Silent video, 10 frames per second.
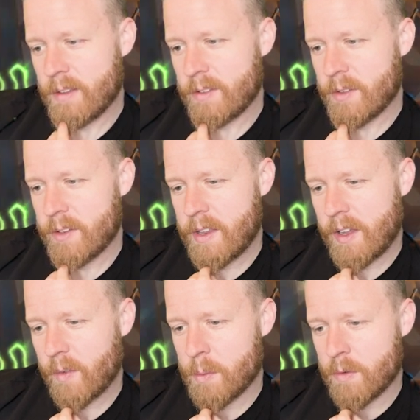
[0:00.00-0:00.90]
So they take
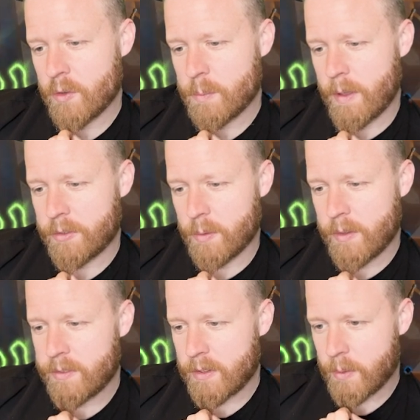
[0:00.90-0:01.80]
our removal spell. So
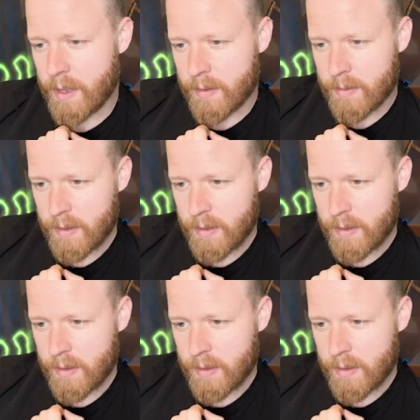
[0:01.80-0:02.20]
this, okay.